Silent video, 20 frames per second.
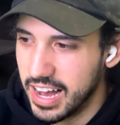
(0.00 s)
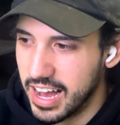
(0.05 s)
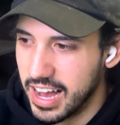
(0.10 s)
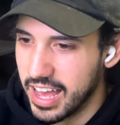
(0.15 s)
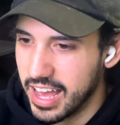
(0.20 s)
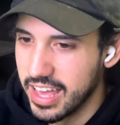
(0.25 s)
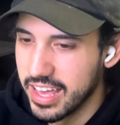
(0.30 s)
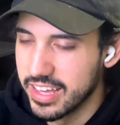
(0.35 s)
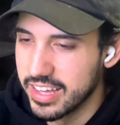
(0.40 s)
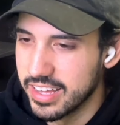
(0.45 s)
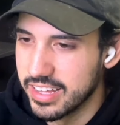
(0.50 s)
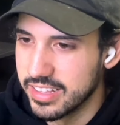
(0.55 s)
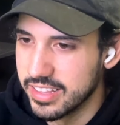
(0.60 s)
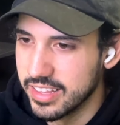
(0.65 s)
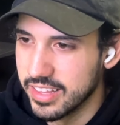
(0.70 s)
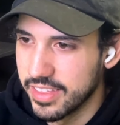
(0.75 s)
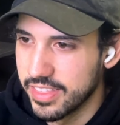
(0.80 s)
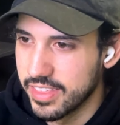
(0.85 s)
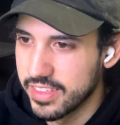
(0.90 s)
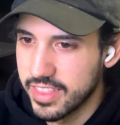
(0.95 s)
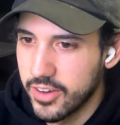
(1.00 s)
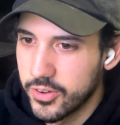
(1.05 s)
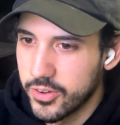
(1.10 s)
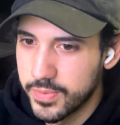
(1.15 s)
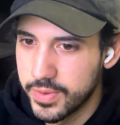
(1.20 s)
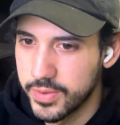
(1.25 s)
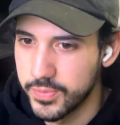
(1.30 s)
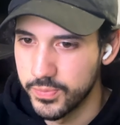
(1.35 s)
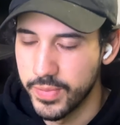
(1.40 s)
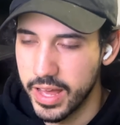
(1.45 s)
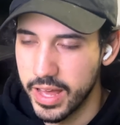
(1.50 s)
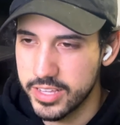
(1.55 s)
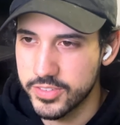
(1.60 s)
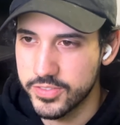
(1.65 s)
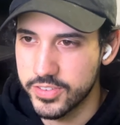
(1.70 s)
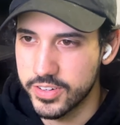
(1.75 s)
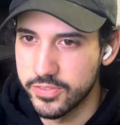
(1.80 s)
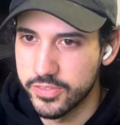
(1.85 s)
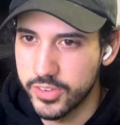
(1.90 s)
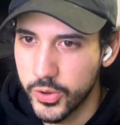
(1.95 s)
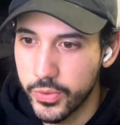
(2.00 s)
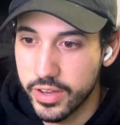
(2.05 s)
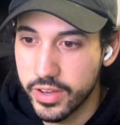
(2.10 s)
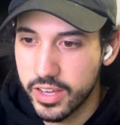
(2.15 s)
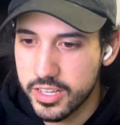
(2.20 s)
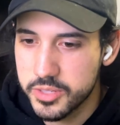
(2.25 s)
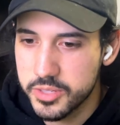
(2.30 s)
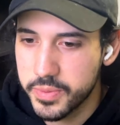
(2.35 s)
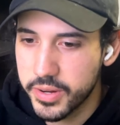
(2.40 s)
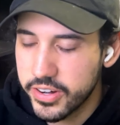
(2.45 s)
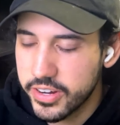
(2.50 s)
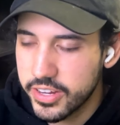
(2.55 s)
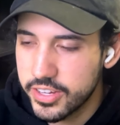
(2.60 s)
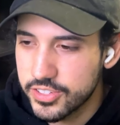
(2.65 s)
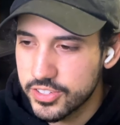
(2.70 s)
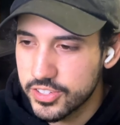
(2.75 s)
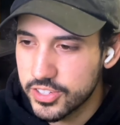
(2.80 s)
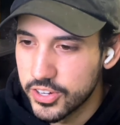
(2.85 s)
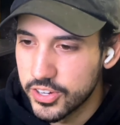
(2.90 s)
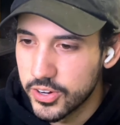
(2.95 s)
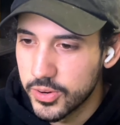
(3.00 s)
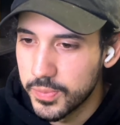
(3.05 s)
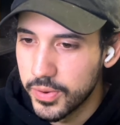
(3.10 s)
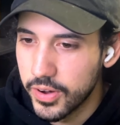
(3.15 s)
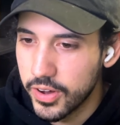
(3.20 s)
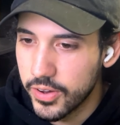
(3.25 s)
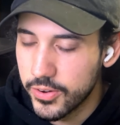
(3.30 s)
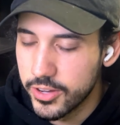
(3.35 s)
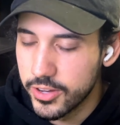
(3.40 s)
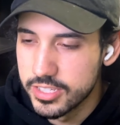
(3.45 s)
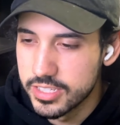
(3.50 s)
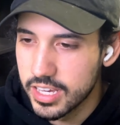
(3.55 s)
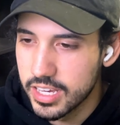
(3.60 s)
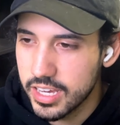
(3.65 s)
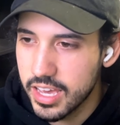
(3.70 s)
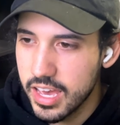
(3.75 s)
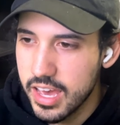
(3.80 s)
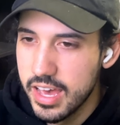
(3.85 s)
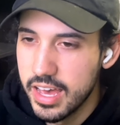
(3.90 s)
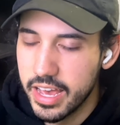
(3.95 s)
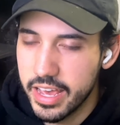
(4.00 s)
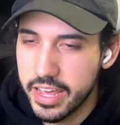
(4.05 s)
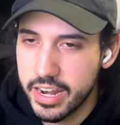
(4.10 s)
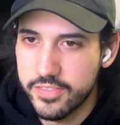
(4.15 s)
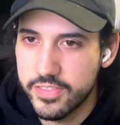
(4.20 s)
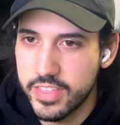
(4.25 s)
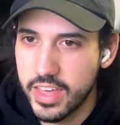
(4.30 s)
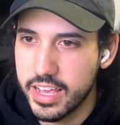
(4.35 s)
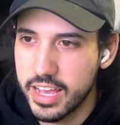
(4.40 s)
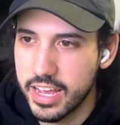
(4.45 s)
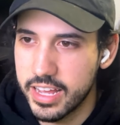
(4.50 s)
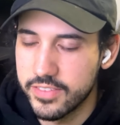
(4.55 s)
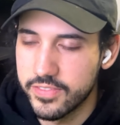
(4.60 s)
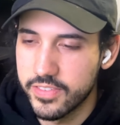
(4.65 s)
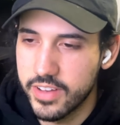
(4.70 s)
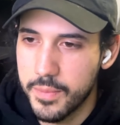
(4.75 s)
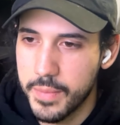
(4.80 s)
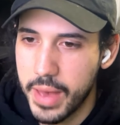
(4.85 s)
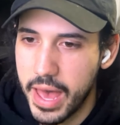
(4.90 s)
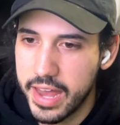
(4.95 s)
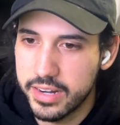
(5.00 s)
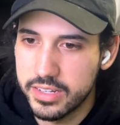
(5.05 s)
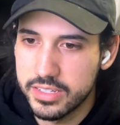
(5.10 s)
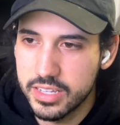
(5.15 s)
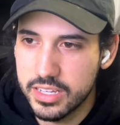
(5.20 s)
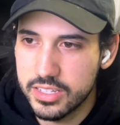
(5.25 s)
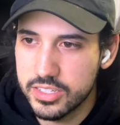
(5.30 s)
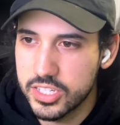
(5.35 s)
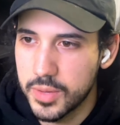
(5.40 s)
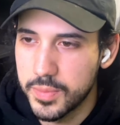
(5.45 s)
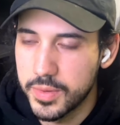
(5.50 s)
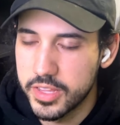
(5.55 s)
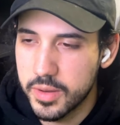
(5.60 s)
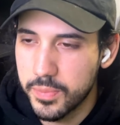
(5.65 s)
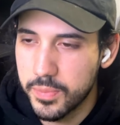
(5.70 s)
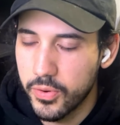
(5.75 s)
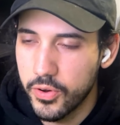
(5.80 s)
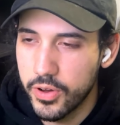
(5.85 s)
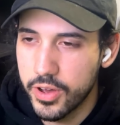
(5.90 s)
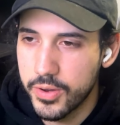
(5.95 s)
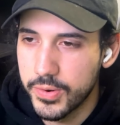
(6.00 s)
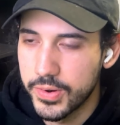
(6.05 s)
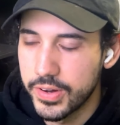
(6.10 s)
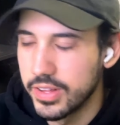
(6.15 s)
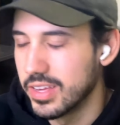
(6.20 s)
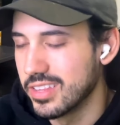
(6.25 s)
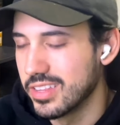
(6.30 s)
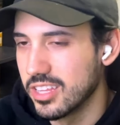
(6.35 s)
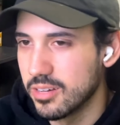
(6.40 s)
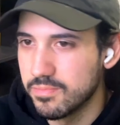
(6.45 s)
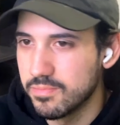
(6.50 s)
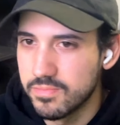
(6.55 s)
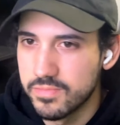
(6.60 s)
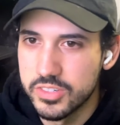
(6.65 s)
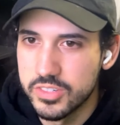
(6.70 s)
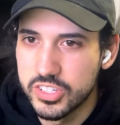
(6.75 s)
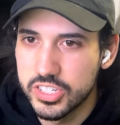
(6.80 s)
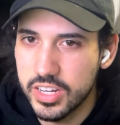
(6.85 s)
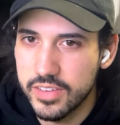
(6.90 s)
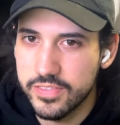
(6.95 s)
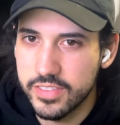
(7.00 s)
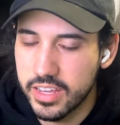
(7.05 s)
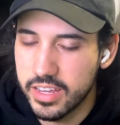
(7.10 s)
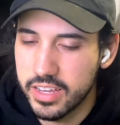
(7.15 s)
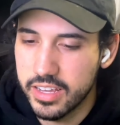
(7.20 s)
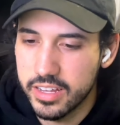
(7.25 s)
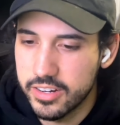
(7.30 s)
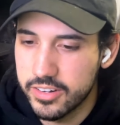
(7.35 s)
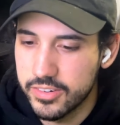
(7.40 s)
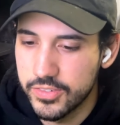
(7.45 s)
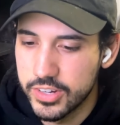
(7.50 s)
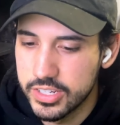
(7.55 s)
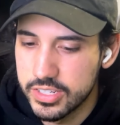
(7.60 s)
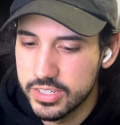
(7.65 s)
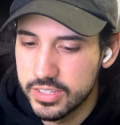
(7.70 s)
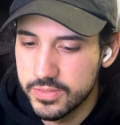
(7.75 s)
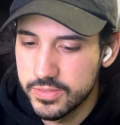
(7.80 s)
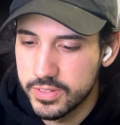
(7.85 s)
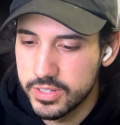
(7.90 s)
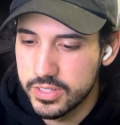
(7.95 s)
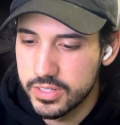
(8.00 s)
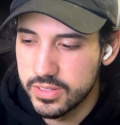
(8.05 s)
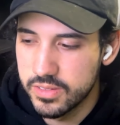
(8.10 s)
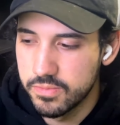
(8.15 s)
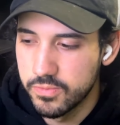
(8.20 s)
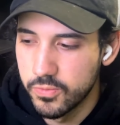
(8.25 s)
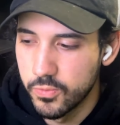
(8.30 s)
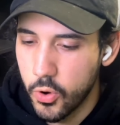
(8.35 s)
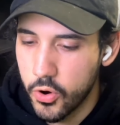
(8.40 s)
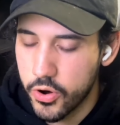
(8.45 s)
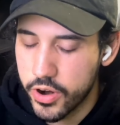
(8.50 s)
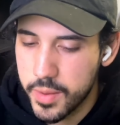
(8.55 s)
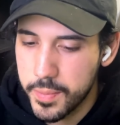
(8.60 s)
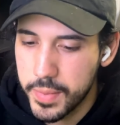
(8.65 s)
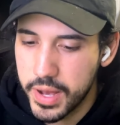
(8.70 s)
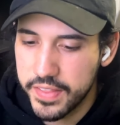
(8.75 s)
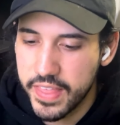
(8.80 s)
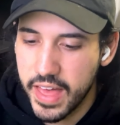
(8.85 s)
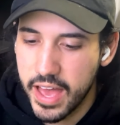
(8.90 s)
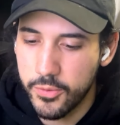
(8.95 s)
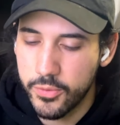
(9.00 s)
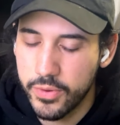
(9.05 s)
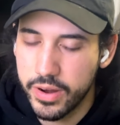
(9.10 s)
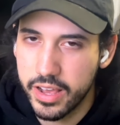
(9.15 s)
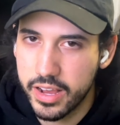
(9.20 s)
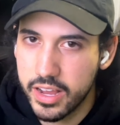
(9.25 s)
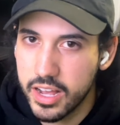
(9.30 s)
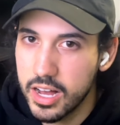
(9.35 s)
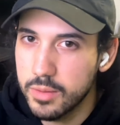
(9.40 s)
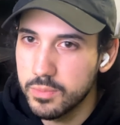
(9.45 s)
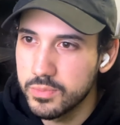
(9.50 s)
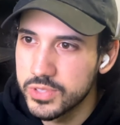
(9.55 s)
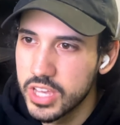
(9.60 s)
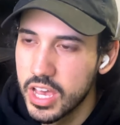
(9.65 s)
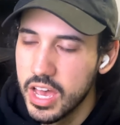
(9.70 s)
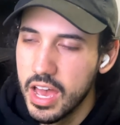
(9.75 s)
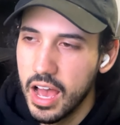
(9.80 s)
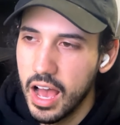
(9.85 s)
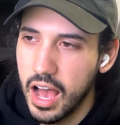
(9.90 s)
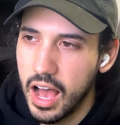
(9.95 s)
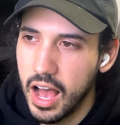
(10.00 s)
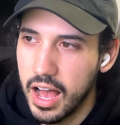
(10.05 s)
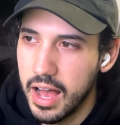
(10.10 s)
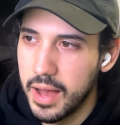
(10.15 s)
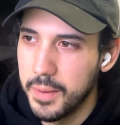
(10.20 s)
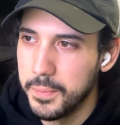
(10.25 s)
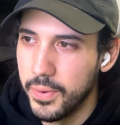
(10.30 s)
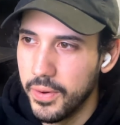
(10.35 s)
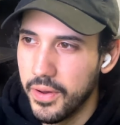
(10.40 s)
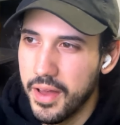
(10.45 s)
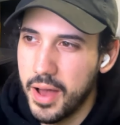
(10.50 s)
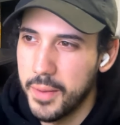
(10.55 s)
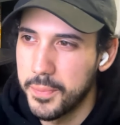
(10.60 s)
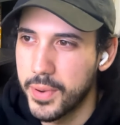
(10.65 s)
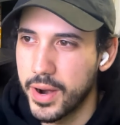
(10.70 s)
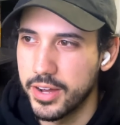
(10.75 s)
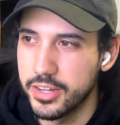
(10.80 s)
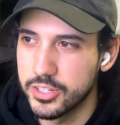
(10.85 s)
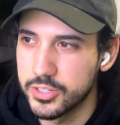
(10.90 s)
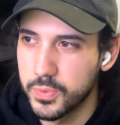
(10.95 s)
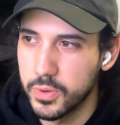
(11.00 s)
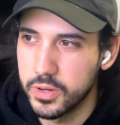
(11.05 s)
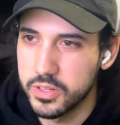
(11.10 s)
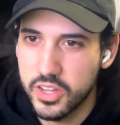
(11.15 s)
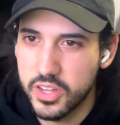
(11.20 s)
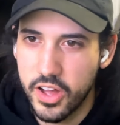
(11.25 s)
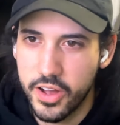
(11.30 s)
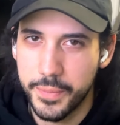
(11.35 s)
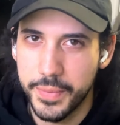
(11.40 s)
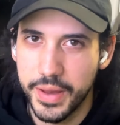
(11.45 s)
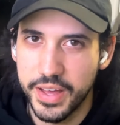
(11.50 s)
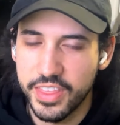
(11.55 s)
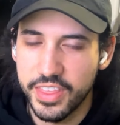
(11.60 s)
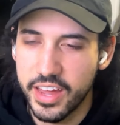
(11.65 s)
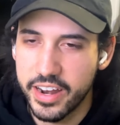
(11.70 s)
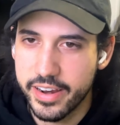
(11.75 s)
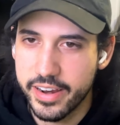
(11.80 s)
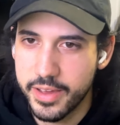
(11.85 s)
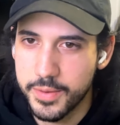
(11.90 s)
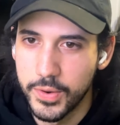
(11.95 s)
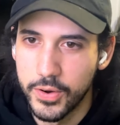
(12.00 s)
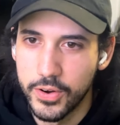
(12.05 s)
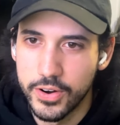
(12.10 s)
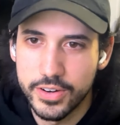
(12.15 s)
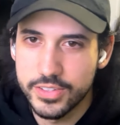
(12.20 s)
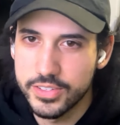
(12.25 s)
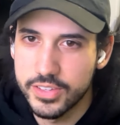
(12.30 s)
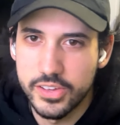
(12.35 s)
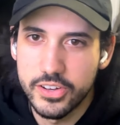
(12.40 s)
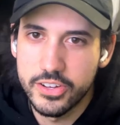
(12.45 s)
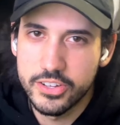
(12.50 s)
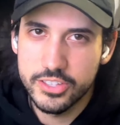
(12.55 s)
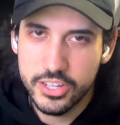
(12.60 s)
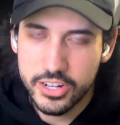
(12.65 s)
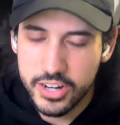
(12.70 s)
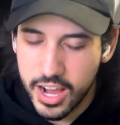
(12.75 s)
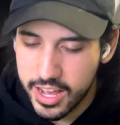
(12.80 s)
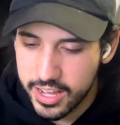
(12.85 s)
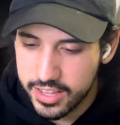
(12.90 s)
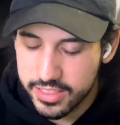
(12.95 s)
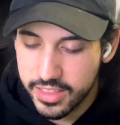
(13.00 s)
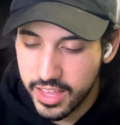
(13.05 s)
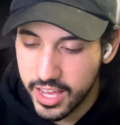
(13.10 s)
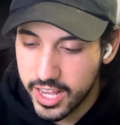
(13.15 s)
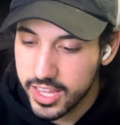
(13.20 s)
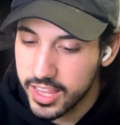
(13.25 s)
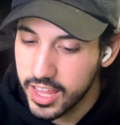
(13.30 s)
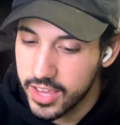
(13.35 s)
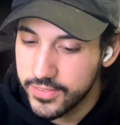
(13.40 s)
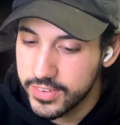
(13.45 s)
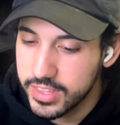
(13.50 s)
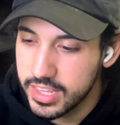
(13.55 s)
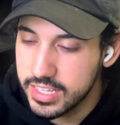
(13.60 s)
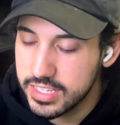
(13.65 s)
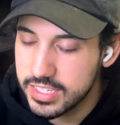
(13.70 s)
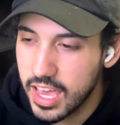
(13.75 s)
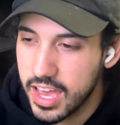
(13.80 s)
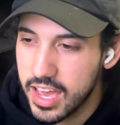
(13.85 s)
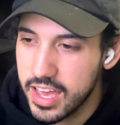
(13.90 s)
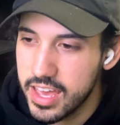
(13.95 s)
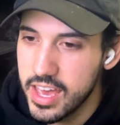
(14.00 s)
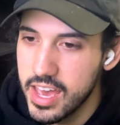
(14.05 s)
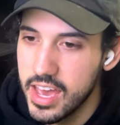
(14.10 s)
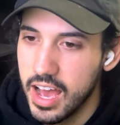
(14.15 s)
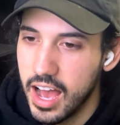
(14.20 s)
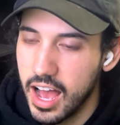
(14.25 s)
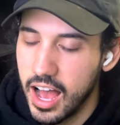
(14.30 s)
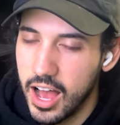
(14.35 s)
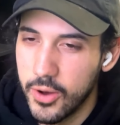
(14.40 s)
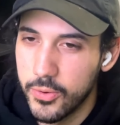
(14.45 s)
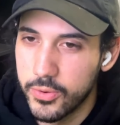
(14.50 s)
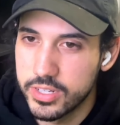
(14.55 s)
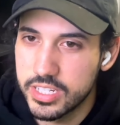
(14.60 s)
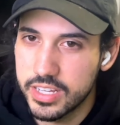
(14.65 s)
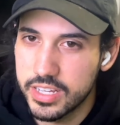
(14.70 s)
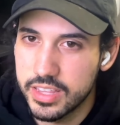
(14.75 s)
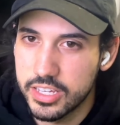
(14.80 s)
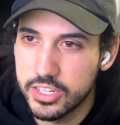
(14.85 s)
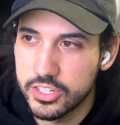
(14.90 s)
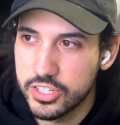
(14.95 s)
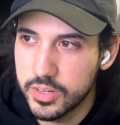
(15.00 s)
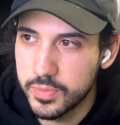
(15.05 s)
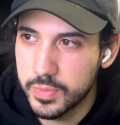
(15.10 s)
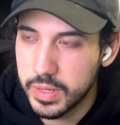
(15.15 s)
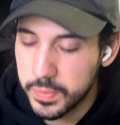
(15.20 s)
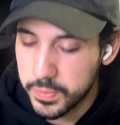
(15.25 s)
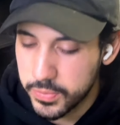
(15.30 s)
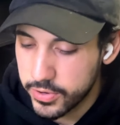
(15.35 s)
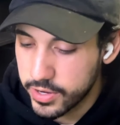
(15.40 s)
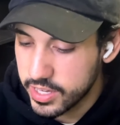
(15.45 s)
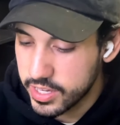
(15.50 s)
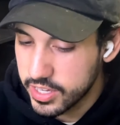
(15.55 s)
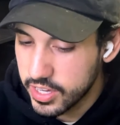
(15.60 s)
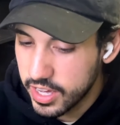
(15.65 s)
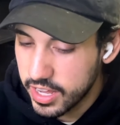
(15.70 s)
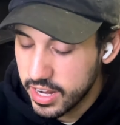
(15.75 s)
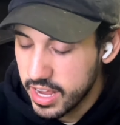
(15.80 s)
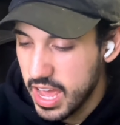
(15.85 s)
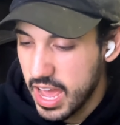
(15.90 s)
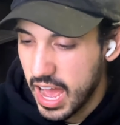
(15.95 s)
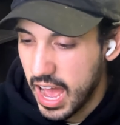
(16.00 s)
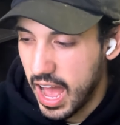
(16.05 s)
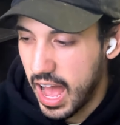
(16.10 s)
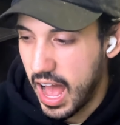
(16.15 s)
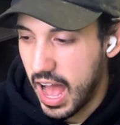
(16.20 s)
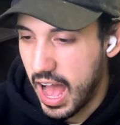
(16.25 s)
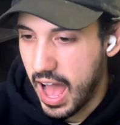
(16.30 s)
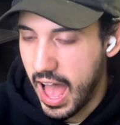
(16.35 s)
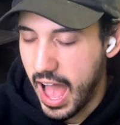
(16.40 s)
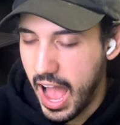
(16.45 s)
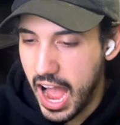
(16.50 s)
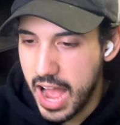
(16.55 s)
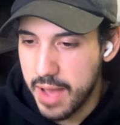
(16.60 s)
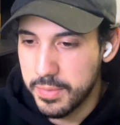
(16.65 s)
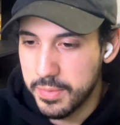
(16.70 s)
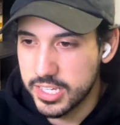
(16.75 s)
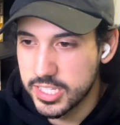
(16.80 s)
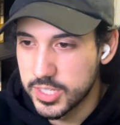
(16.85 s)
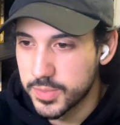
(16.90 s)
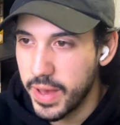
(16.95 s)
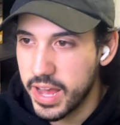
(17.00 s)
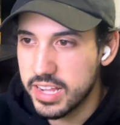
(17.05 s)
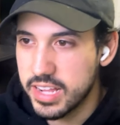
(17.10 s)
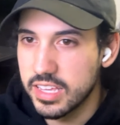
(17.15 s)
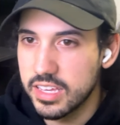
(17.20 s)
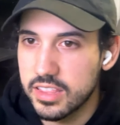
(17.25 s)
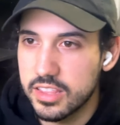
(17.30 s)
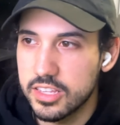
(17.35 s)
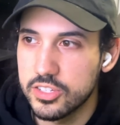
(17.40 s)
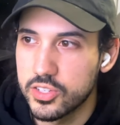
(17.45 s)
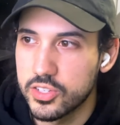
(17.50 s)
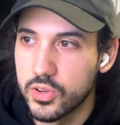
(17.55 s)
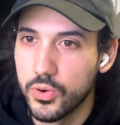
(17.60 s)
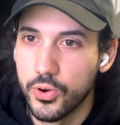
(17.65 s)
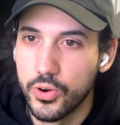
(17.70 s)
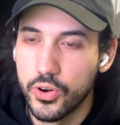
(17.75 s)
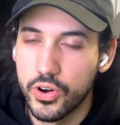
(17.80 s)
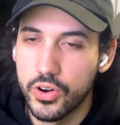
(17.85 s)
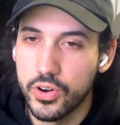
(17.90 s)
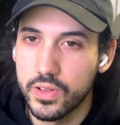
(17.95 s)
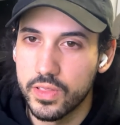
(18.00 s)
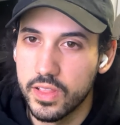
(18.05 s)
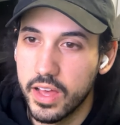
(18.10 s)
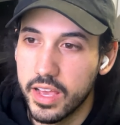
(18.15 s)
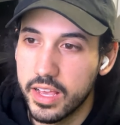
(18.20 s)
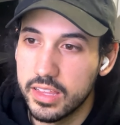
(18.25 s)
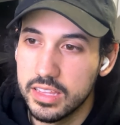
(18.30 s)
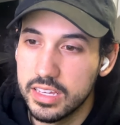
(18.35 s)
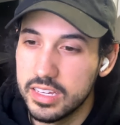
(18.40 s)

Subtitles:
And I think that would be best for viewing experience too, but we'll see. And if they kind of come at us at some other point, we'll end up shifting and we'll worry about that when it comes. But I probably just won't talk about that anymore as long as they're not claiming these yet, which I think should be pretty good. I'm expecting this core likely,